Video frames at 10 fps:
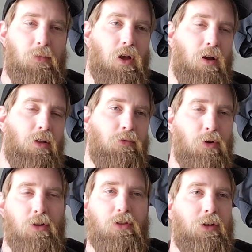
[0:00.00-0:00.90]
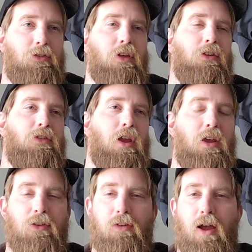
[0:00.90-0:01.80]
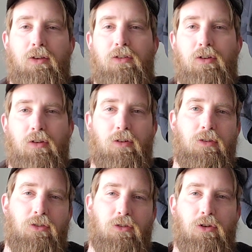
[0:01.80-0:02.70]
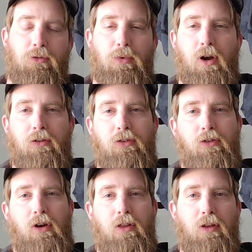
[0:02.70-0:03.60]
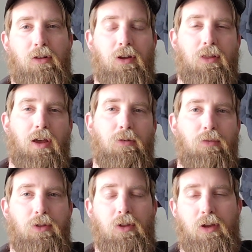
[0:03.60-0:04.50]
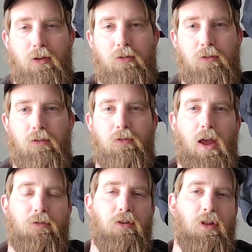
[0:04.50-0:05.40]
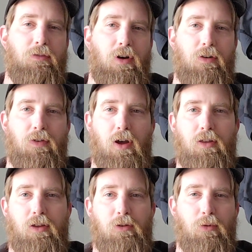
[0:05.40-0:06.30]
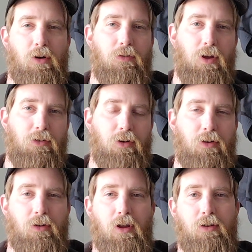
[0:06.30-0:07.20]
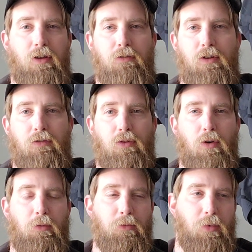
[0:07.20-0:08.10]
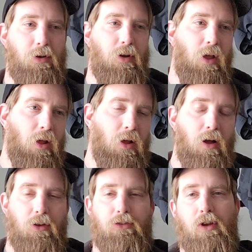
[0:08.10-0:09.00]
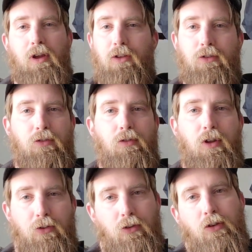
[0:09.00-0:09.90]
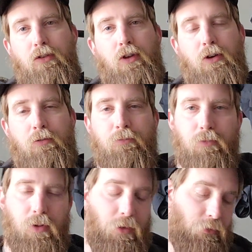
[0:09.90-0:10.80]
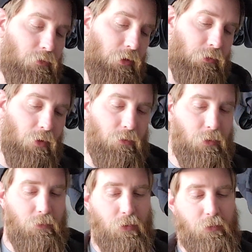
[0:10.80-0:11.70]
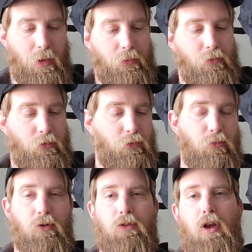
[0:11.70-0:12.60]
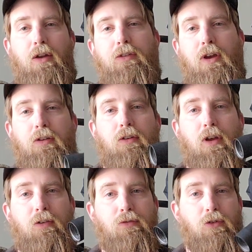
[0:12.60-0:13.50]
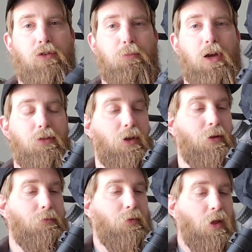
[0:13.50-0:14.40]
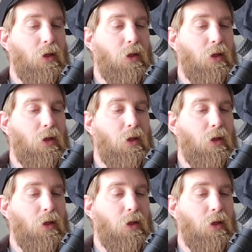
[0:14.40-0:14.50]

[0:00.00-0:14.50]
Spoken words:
one of the things they say is not to disclose prices or anything like that after they verify that you were a veteran and give you the forms. But I'll say it's a good deal, and that I'll leave it at that. So it's worth contacting Nightforce about that.